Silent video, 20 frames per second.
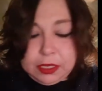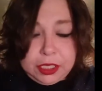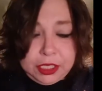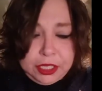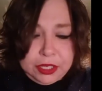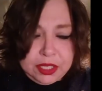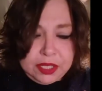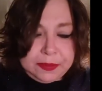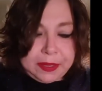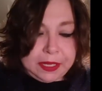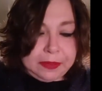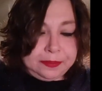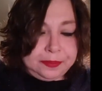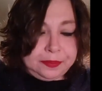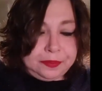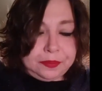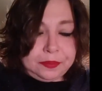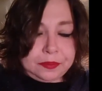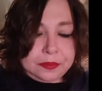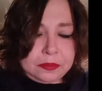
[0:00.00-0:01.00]
Excuse me.
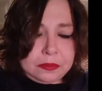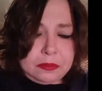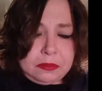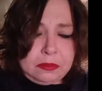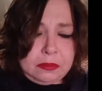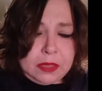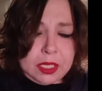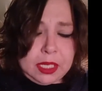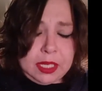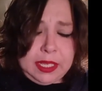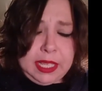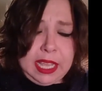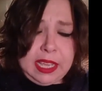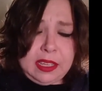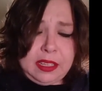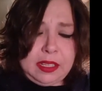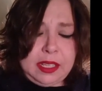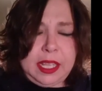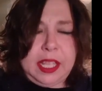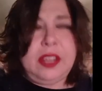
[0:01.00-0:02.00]

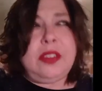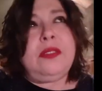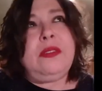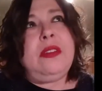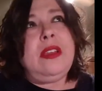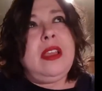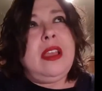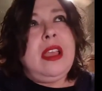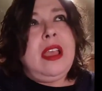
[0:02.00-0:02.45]
Yeah, you know,